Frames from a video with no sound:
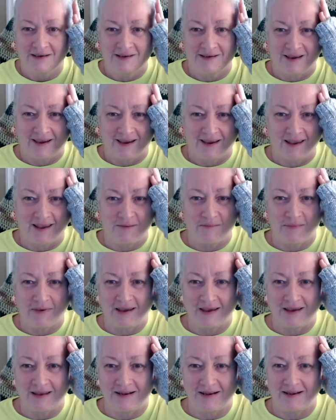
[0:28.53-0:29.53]
I keep
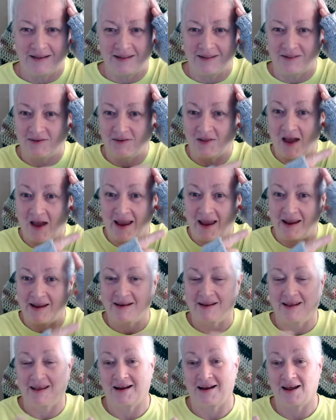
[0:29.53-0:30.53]
getting the light
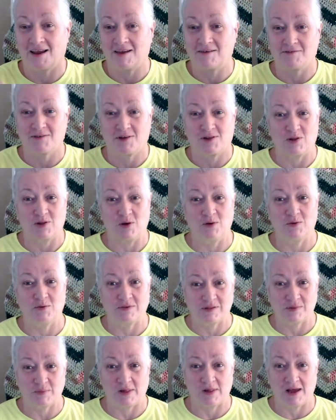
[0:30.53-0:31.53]
and I've closed the
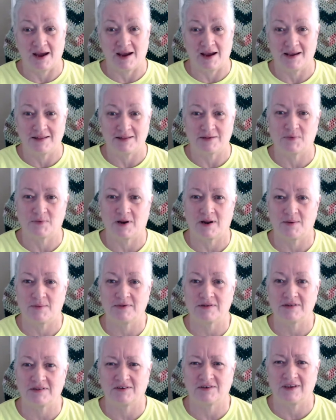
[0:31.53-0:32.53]
blinds, but I'm
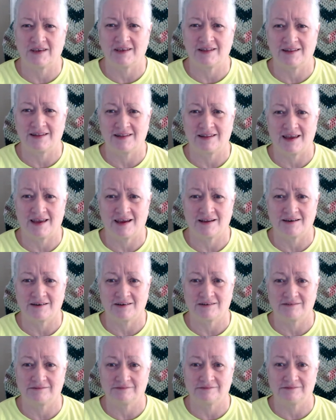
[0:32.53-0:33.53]
still getting that
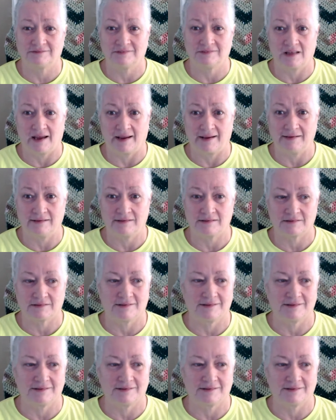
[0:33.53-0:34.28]
light.